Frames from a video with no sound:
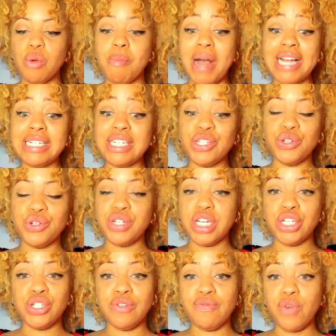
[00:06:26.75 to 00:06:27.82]
my
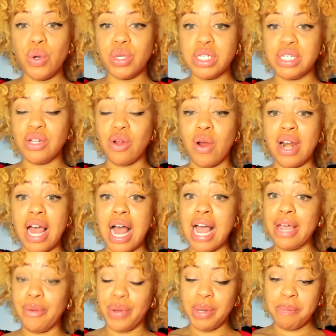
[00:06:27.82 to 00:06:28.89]
dissertation focused on
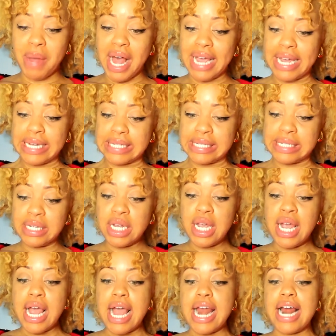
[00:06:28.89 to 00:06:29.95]
hiring bias,
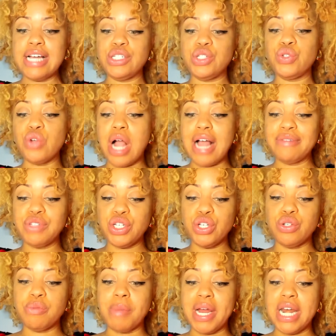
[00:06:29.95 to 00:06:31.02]
and I strive to
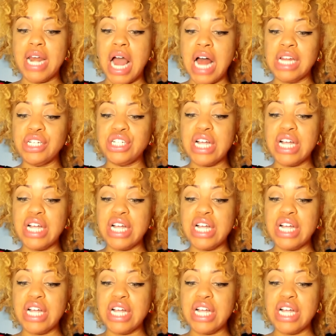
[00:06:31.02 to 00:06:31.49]
use my knowledge,